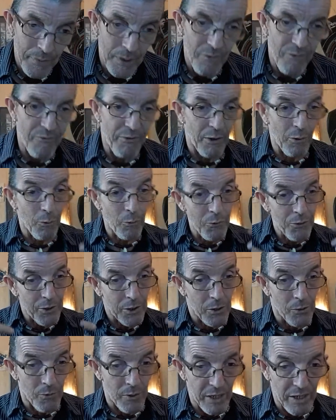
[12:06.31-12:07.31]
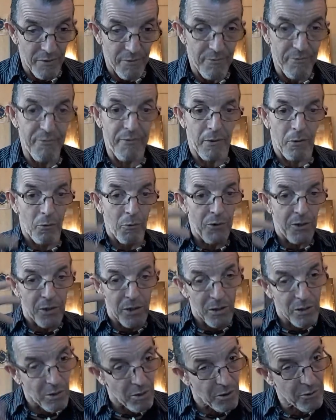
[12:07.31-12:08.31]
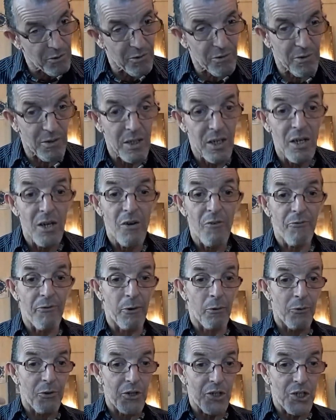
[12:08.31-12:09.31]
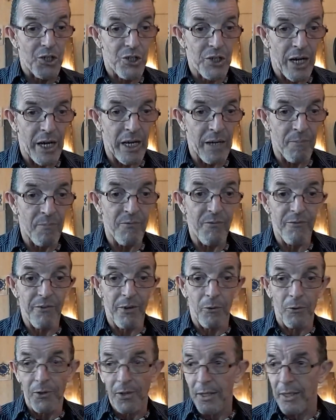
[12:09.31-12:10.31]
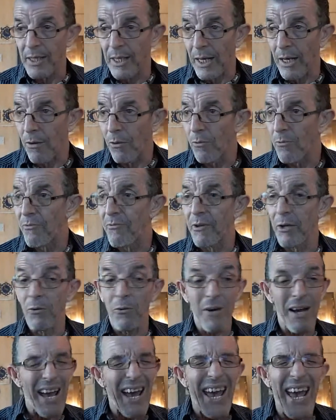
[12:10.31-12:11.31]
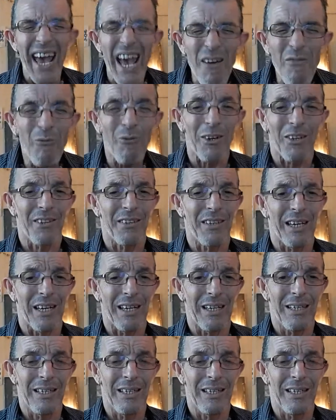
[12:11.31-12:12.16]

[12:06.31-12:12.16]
feel the grief, feel the loss, feel the shame, feel the guilt, feel everything.